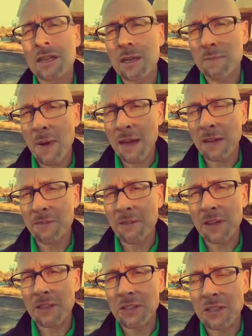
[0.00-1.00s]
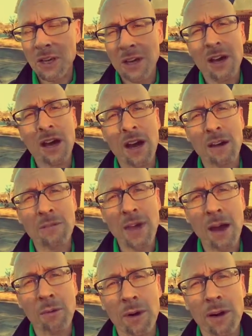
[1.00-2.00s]
the benefits of
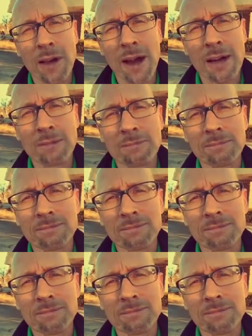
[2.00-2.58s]
that workout.